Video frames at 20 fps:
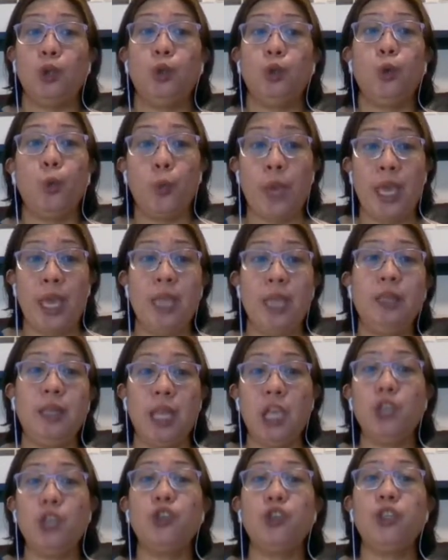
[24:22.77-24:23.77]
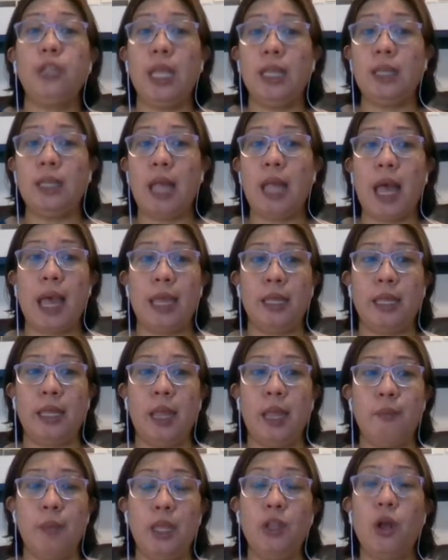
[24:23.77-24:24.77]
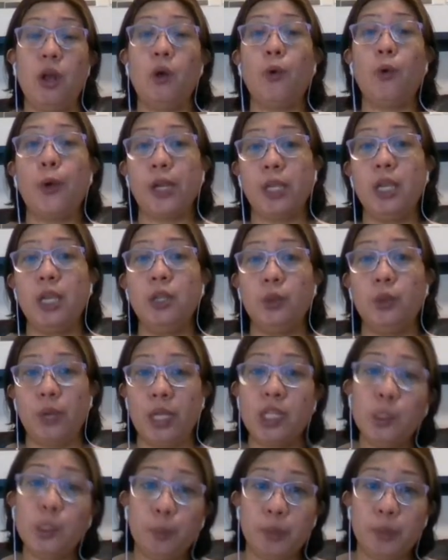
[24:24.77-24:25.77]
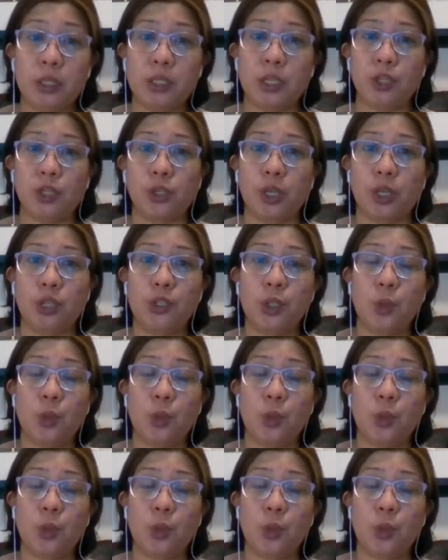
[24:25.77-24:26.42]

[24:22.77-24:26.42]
weight each data item in according to its position.